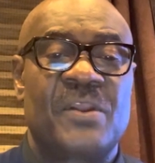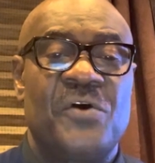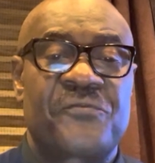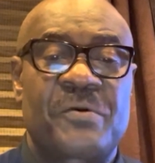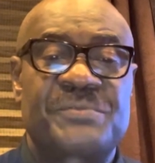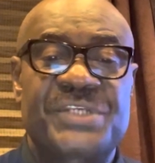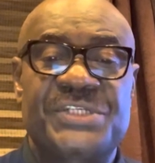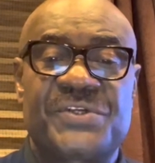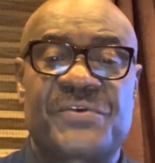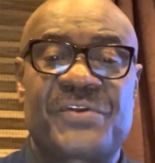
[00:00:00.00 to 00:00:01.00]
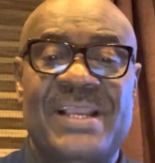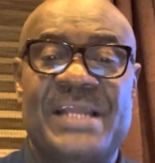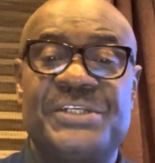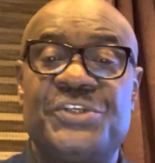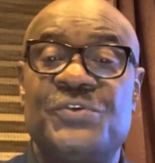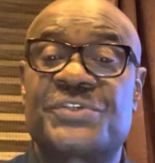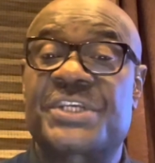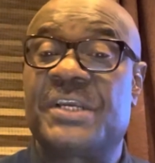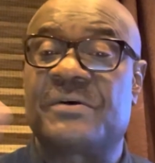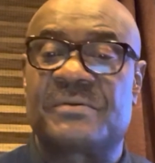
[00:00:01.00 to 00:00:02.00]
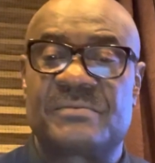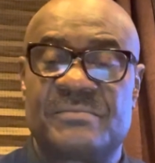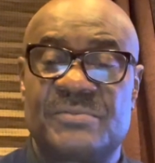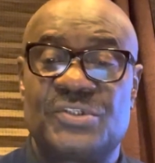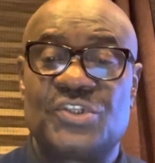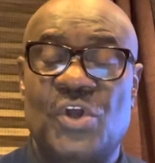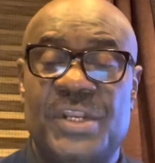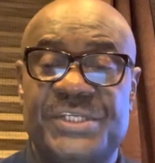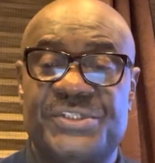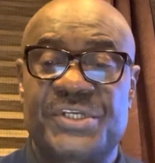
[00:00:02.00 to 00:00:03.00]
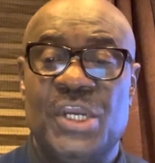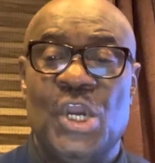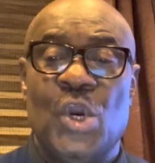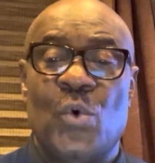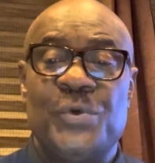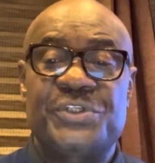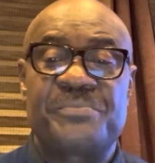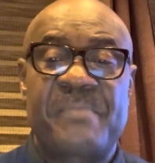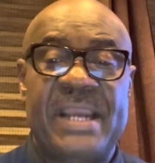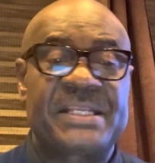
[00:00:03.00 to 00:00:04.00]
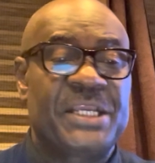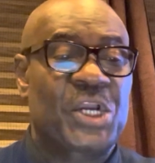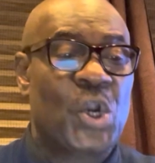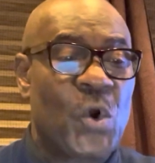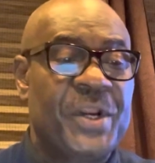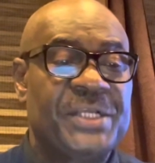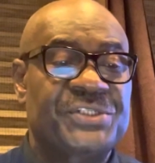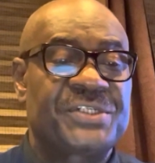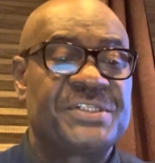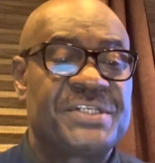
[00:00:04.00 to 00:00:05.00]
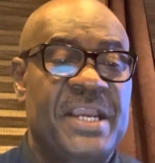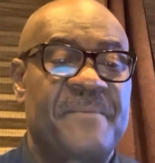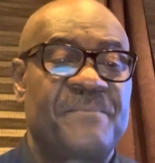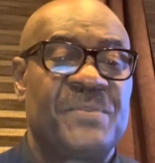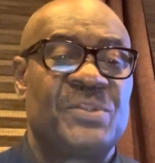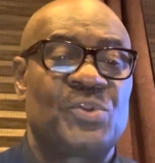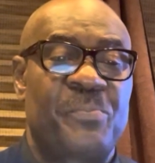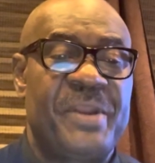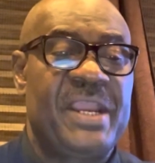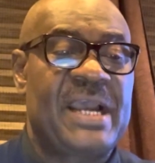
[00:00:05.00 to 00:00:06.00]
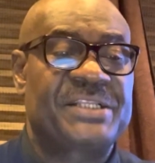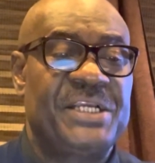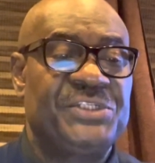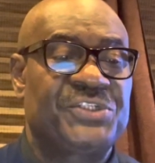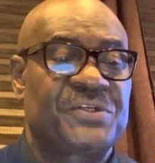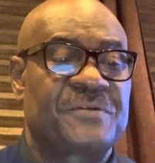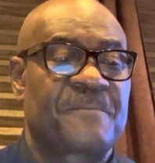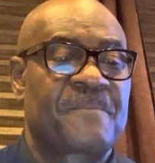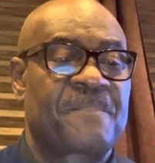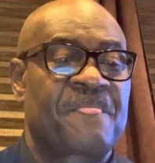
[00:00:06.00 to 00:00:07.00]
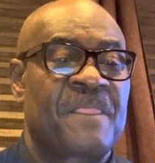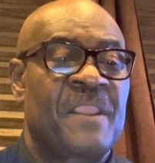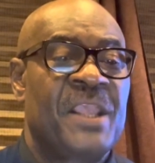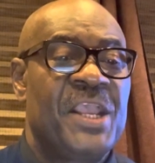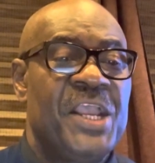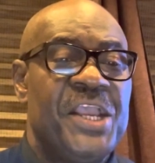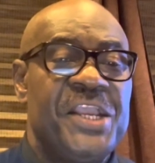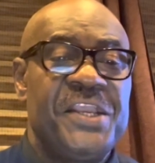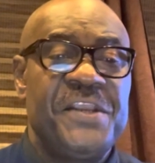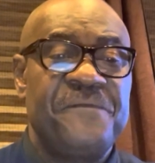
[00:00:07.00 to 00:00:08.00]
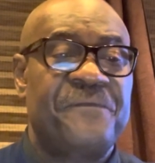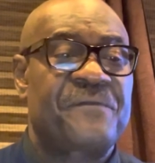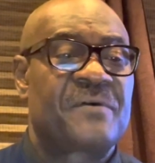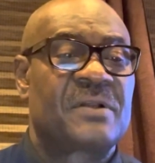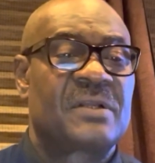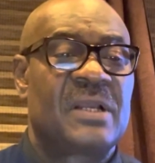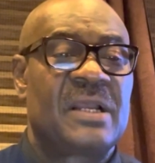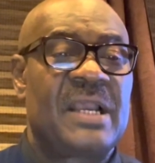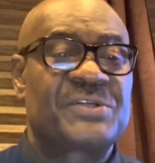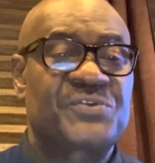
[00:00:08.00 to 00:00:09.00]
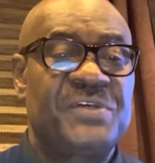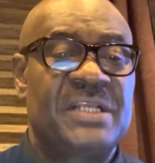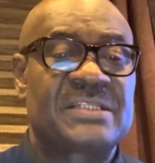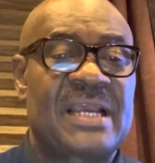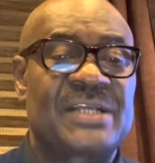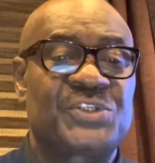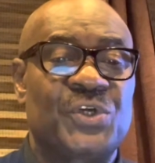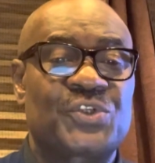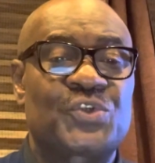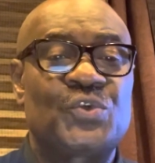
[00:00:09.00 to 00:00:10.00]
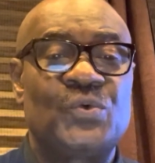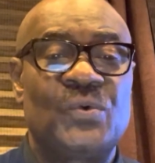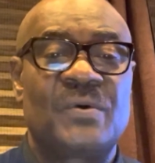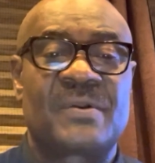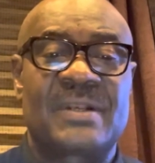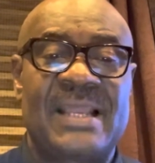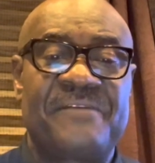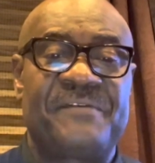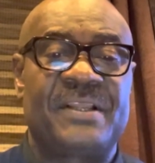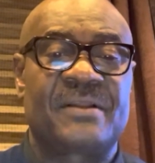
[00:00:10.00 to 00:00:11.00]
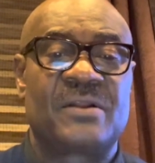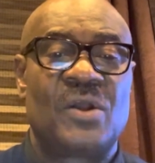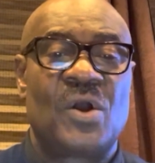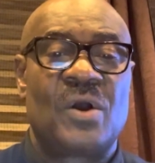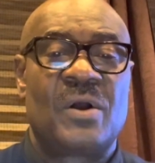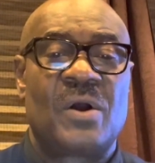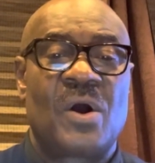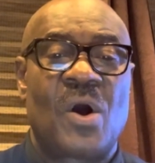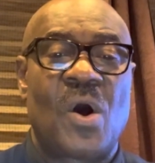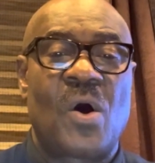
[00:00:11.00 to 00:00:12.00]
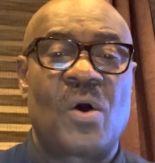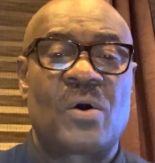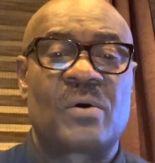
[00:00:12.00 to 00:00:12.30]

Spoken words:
from session regarding new skill, knowledge, which might encourage them to pay attention. If a student are just too lively or